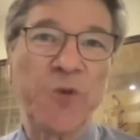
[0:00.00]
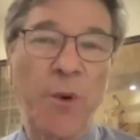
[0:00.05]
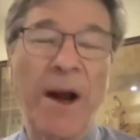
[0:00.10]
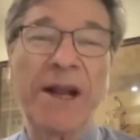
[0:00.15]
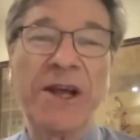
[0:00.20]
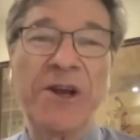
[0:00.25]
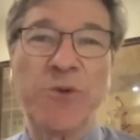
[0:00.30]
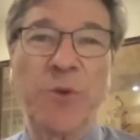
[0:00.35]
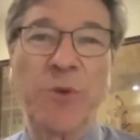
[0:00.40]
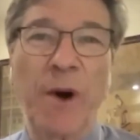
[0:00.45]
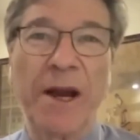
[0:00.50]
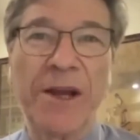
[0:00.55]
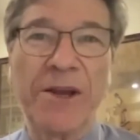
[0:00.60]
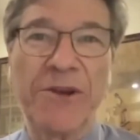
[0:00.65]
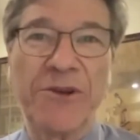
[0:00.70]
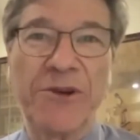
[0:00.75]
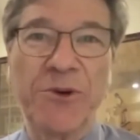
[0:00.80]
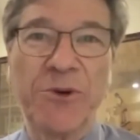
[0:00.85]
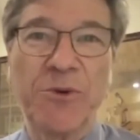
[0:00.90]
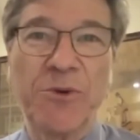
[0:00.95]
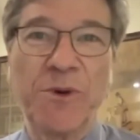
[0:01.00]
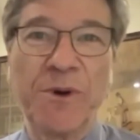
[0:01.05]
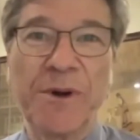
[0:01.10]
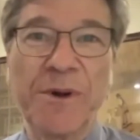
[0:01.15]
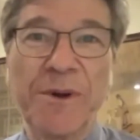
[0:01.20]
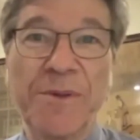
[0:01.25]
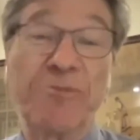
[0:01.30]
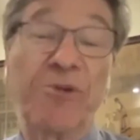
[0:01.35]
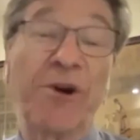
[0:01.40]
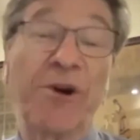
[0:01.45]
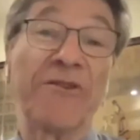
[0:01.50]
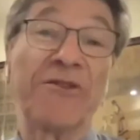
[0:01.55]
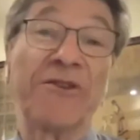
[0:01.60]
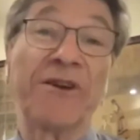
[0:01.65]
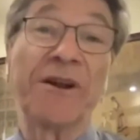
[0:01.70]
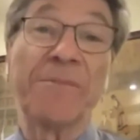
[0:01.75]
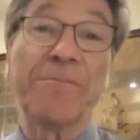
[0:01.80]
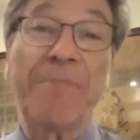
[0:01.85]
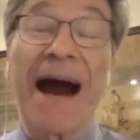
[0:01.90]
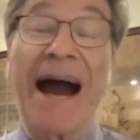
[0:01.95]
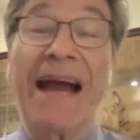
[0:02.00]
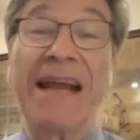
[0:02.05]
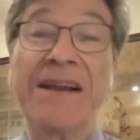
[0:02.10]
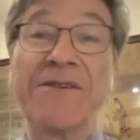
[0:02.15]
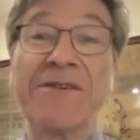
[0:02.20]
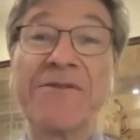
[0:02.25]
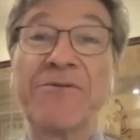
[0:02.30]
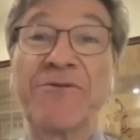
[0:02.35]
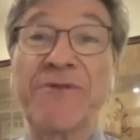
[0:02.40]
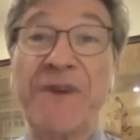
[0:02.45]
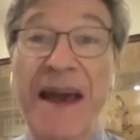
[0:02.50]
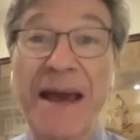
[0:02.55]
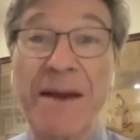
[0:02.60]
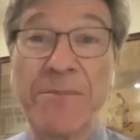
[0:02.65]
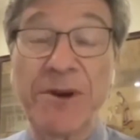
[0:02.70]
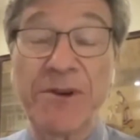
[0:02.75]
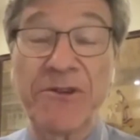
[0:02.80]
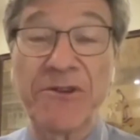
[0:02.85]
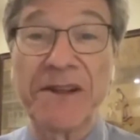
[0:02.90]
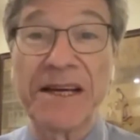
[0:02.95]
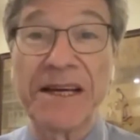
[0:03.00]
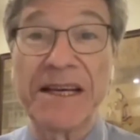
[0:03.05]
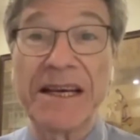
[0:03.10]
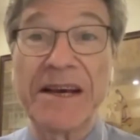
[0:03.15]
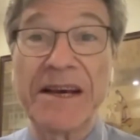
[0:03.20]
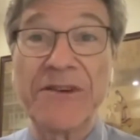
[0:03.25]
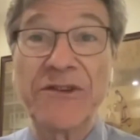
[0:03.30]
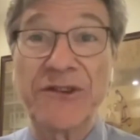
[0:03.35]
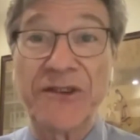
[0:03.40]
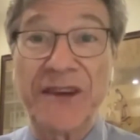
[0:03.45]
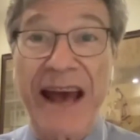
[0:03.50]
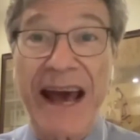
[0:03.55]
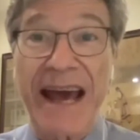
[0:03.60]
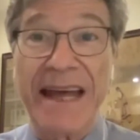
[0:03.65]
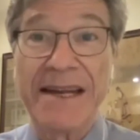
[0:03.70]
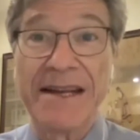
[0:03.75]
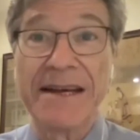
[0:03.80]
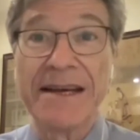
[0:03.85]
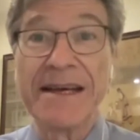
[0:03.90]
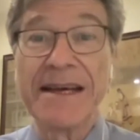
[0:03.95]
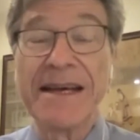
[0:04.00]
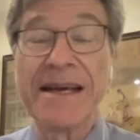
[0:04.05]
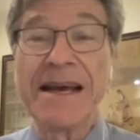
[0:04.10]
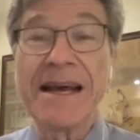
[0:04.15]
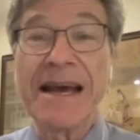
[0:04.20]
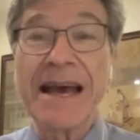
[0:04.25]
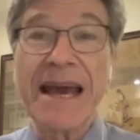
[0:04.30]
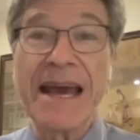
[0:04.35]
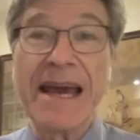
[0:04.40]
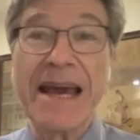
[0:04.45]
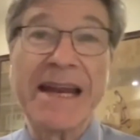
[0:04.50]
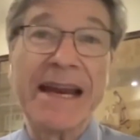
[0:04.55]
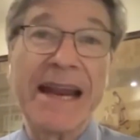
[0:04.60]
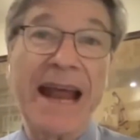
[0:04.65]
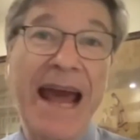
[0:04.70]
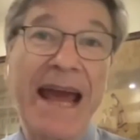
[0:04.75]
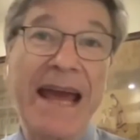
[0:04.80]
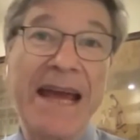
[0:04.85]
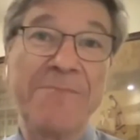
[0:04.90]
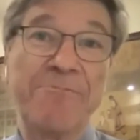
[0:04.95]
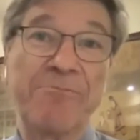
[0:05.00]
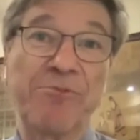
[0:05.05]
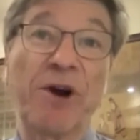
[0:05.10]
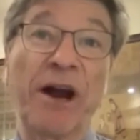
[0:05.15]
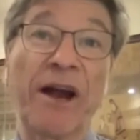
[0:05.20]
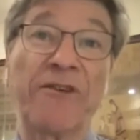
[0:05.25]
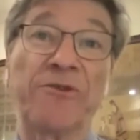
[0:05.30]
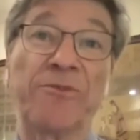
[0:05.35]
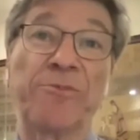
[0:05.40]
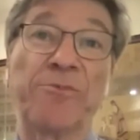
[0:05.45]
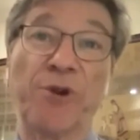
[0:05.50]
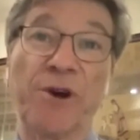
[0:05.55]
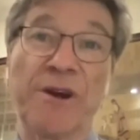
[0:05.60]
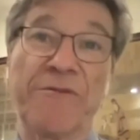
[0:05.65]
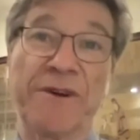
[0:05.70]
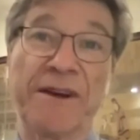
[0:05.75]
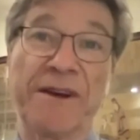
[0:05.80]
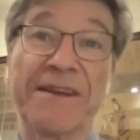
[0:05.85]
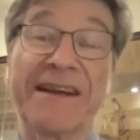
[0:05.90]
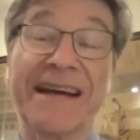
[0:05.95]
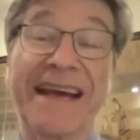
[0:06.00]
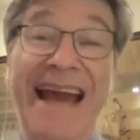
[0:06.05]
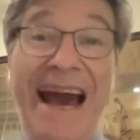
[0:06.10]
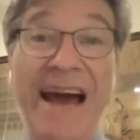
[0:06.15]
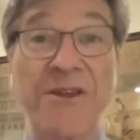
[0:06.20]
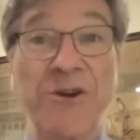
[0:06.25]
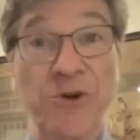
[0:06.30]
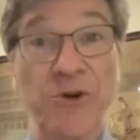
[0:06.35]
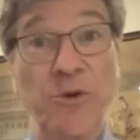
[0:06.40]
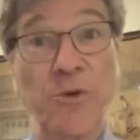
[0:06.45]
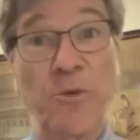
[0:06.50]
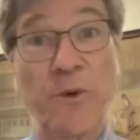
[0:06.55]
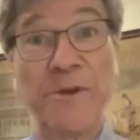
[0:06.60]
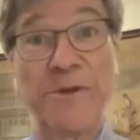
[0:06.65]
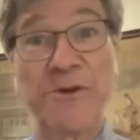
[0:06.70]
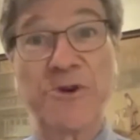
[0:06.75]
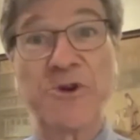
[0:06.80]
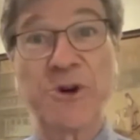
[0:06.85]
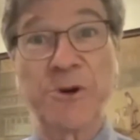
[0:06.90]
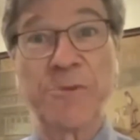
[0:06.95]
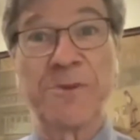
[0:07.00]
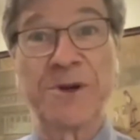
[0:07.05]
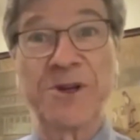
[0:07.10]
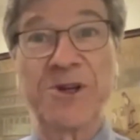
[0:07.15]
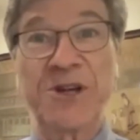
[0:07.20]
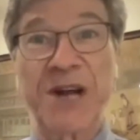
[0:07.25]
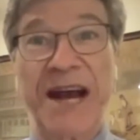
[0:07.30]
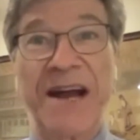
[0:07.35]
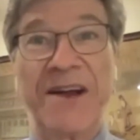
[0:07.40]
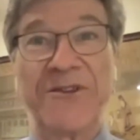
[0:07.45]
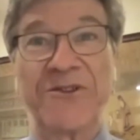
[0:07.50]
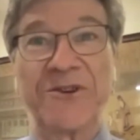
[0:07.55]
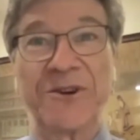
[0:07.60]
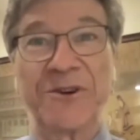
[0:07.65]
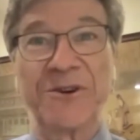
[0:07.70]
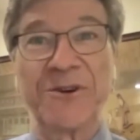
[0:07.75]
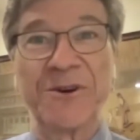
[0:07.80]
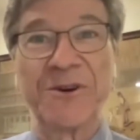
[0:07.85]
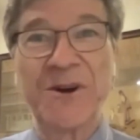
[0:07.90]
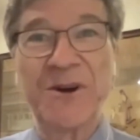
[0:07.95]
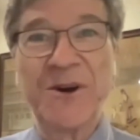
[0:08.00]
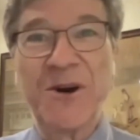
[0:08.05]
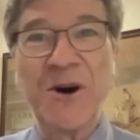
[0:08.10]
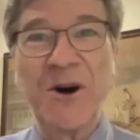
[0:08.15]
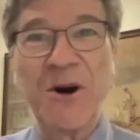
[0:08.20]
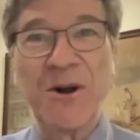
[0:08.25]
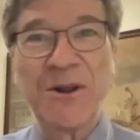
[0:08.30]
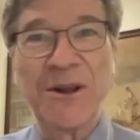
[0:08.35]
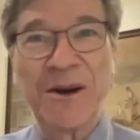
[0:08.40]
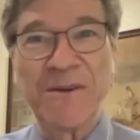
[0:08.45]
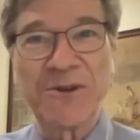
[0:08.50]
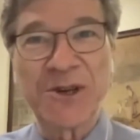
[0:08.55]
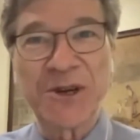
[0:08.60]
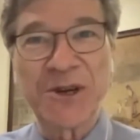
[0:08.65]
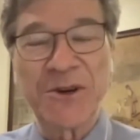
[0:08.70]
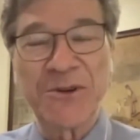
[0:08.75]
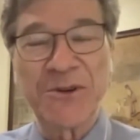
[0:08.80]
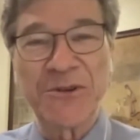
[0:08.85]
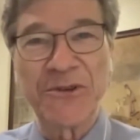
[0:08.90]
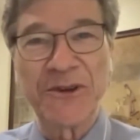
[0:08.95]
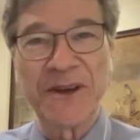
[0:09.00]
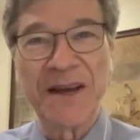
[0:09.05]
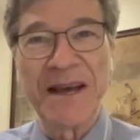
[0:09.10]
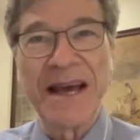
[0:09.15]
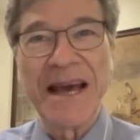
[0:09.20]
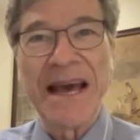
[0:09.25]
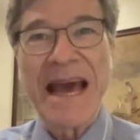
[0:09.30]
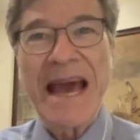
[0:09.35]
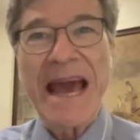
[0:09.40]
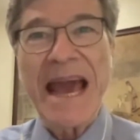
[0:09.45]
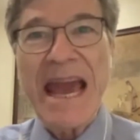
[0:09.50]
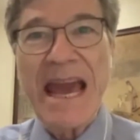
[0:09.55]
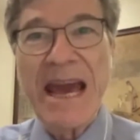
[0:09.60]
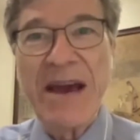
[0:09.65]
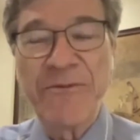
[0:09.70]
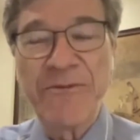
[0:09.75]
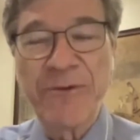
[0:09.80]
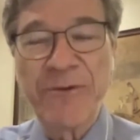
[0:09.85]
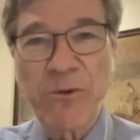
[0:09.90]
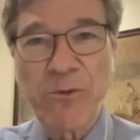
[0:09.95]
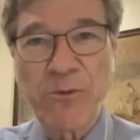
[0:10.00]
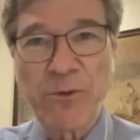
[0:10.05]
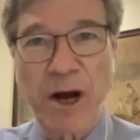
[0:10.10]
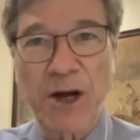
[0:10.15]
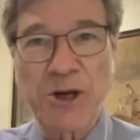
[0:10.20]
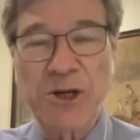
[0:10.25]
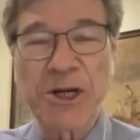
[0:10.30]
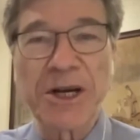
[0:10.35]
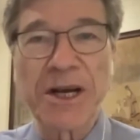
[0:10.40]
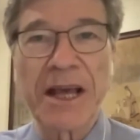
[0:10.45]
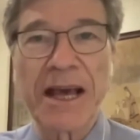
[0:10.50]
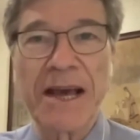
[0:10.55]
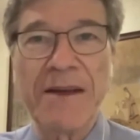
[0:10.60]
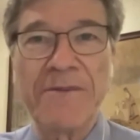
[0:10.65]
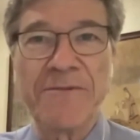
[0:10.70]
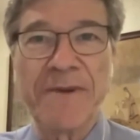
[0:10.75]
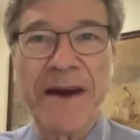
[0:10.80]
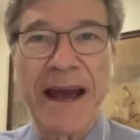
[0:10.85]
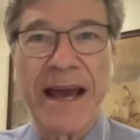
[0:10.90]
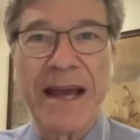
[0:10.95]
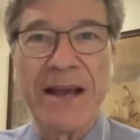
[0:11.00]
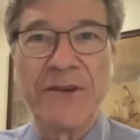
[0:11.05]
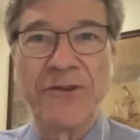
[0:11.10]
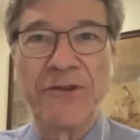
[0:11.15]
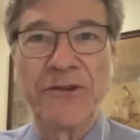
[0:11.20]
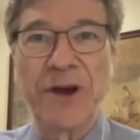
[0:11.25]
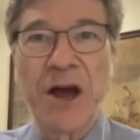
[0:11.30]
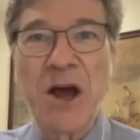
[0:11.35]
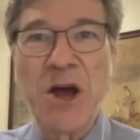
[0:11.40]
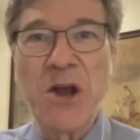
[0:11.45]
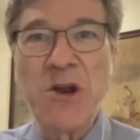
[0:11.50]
2022, President Biden famously said in a press briefing together with German Chancellor Olaf Scholz, if Russia invades,